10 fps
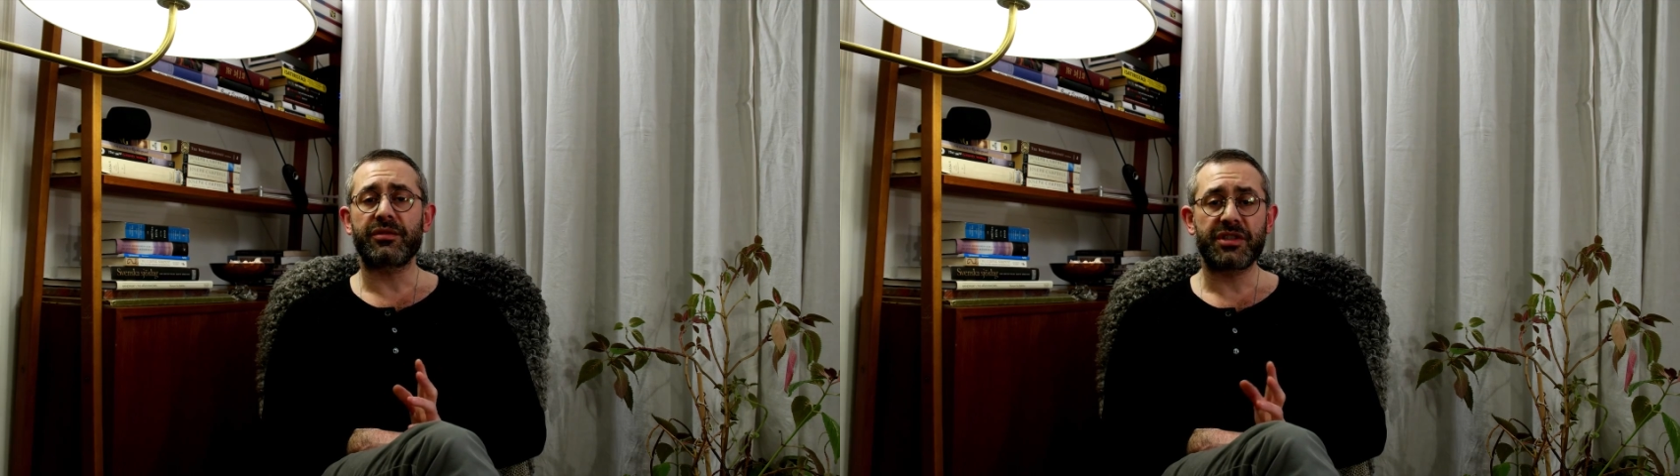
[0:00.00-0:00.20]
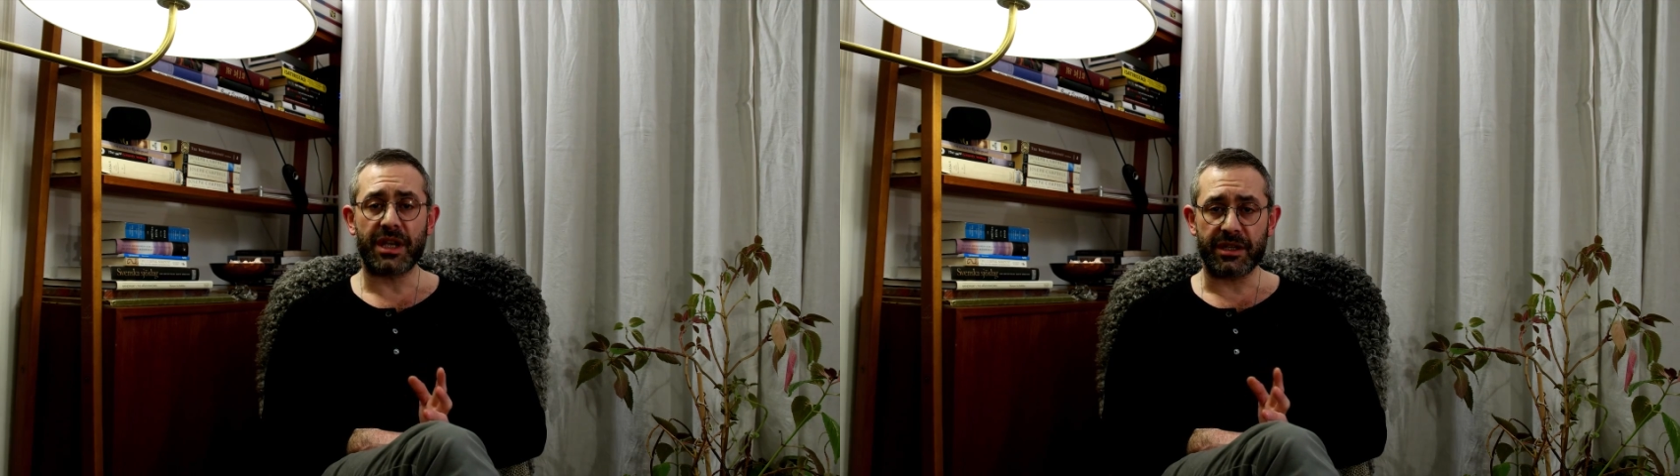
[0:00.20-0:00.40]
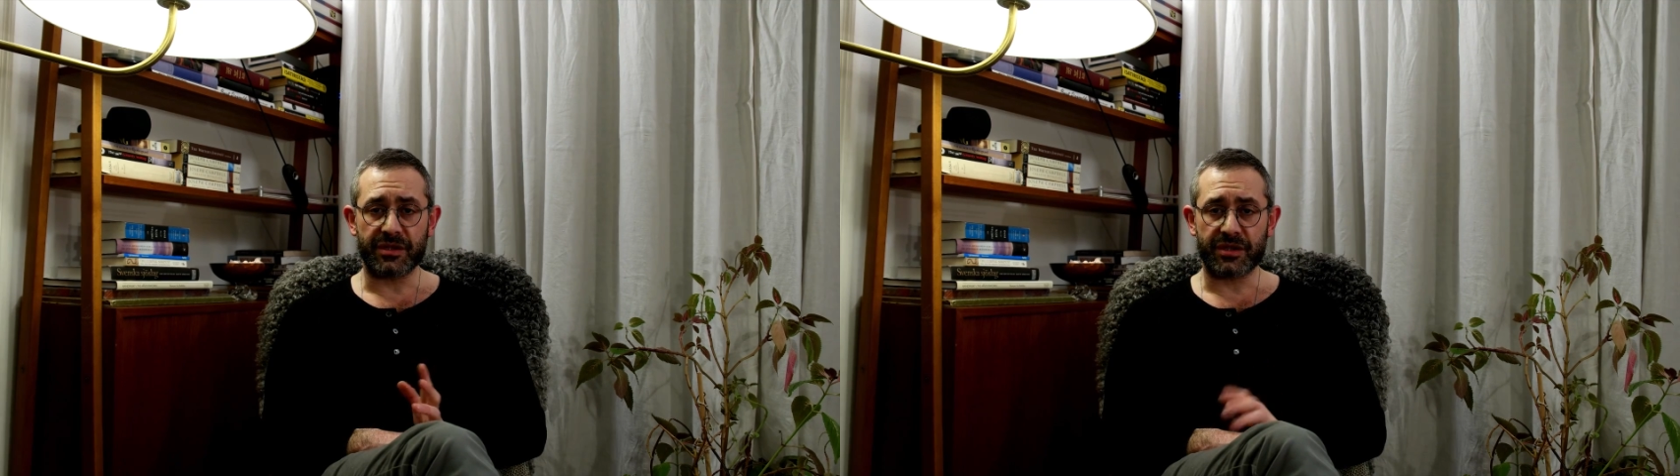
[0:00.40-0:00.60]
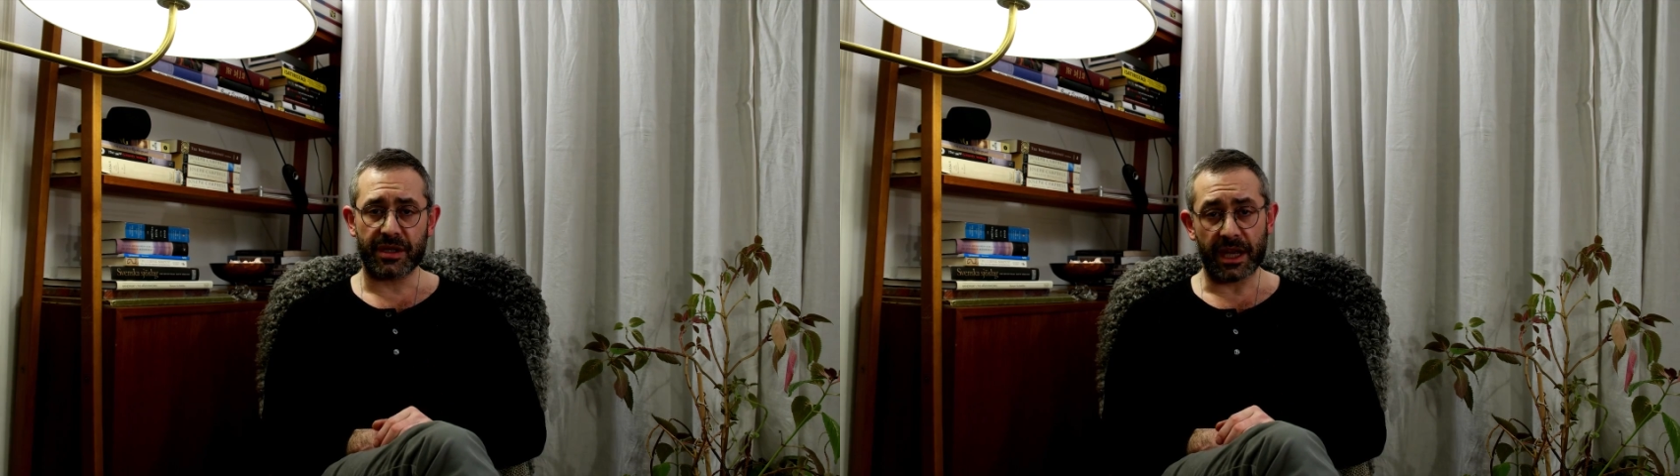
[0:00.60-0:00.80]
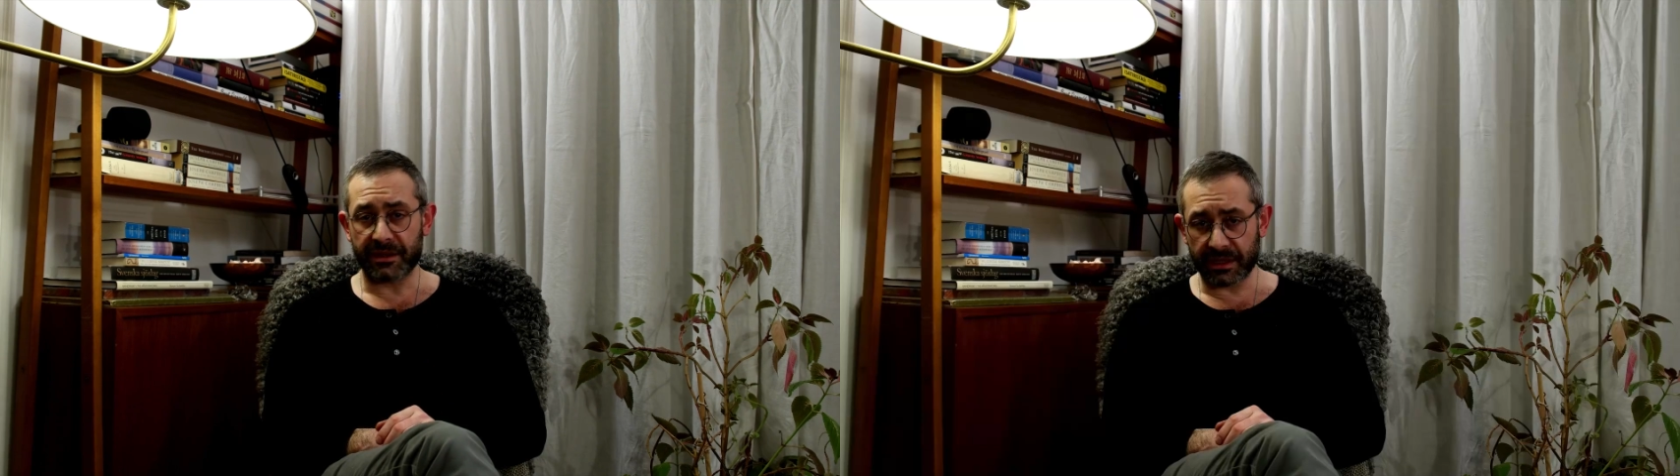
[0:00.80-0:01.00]
change
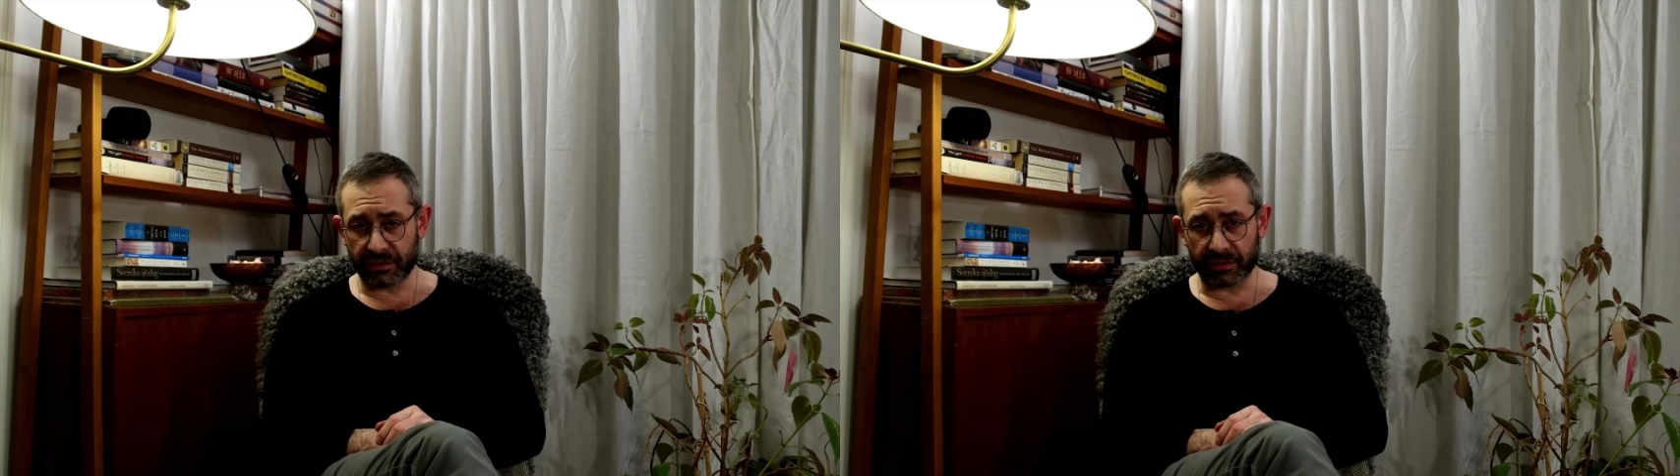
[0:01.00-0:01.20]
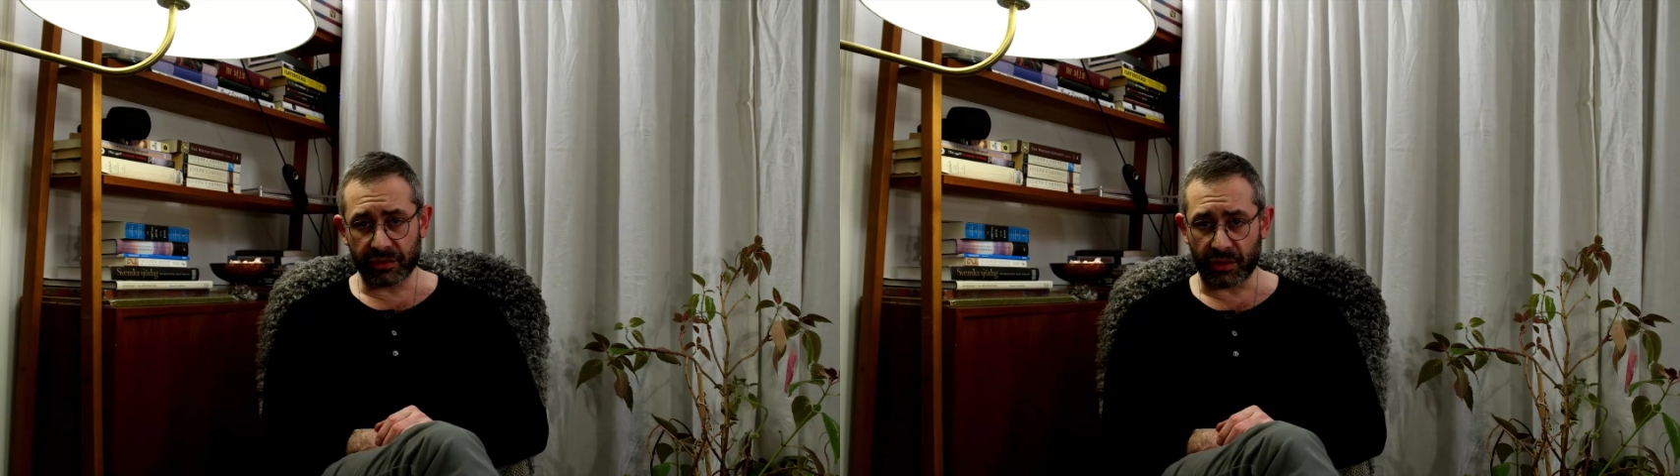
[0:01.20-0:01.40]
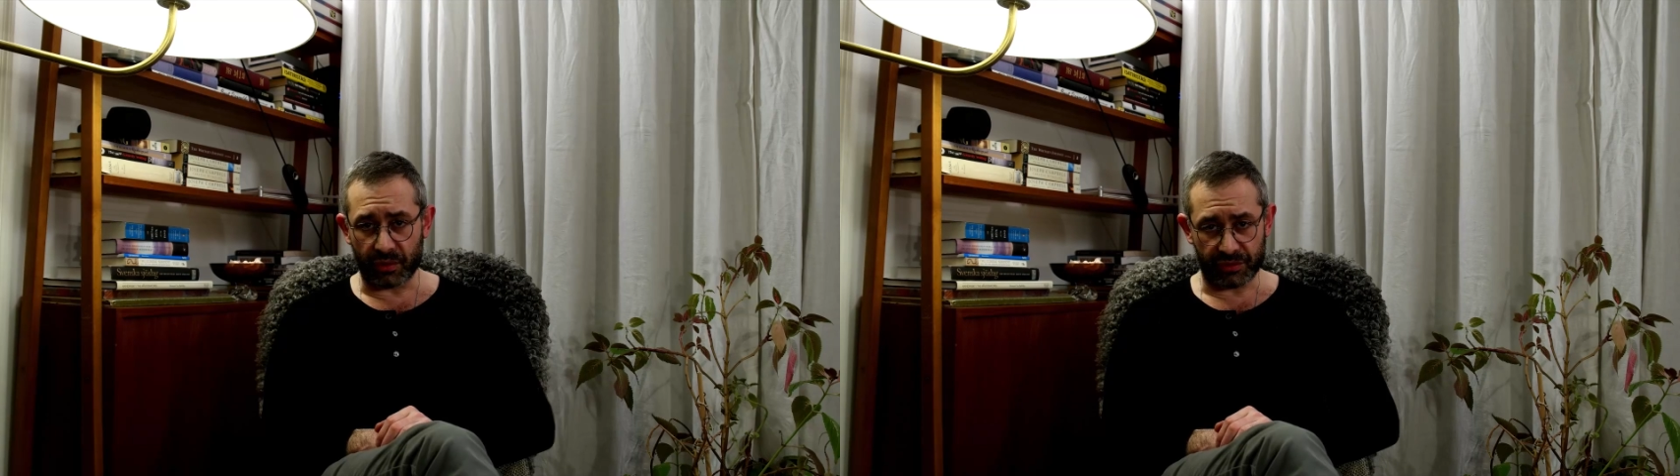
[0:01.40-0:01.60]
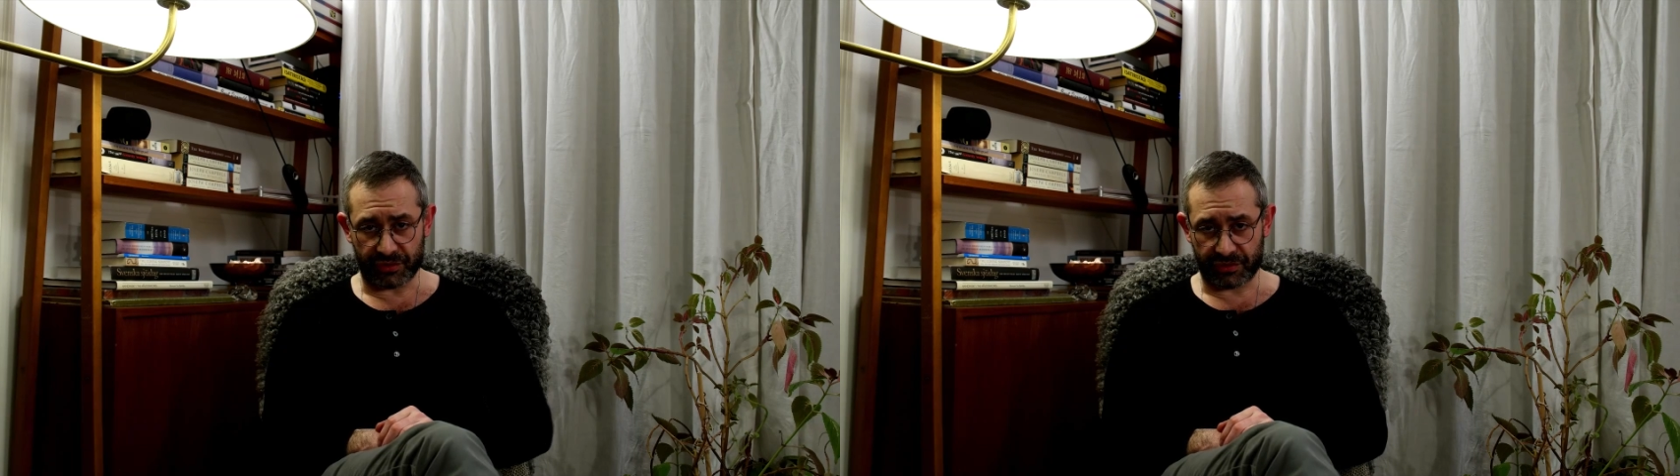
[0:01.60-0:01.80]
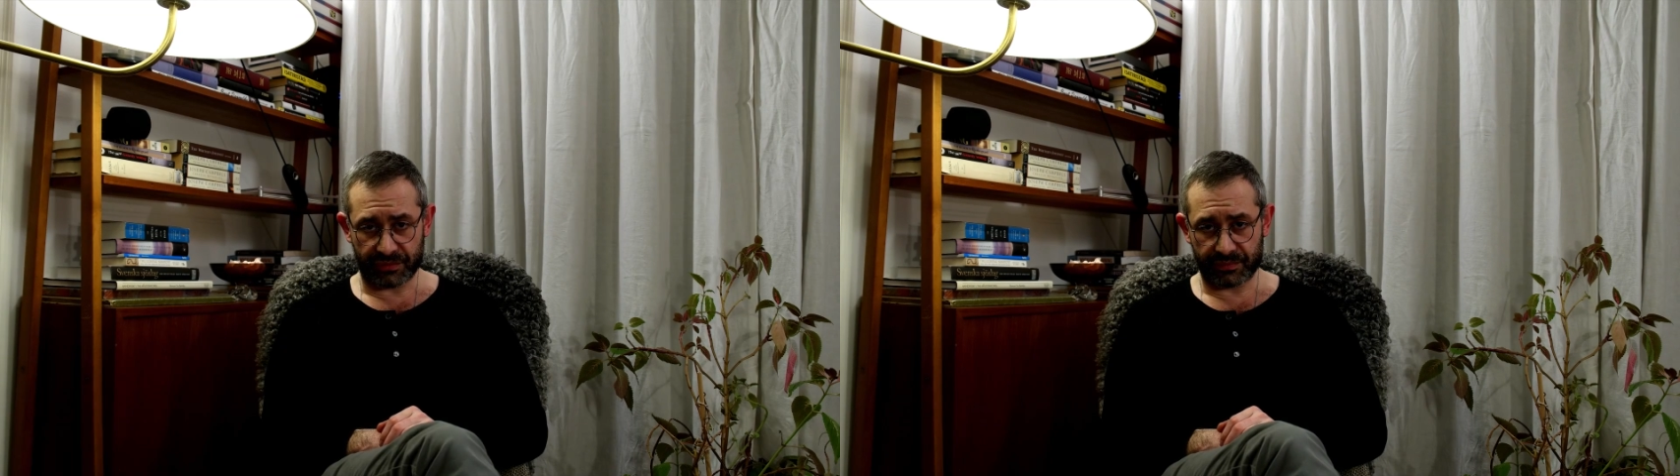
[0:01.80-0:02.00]
and did not cause,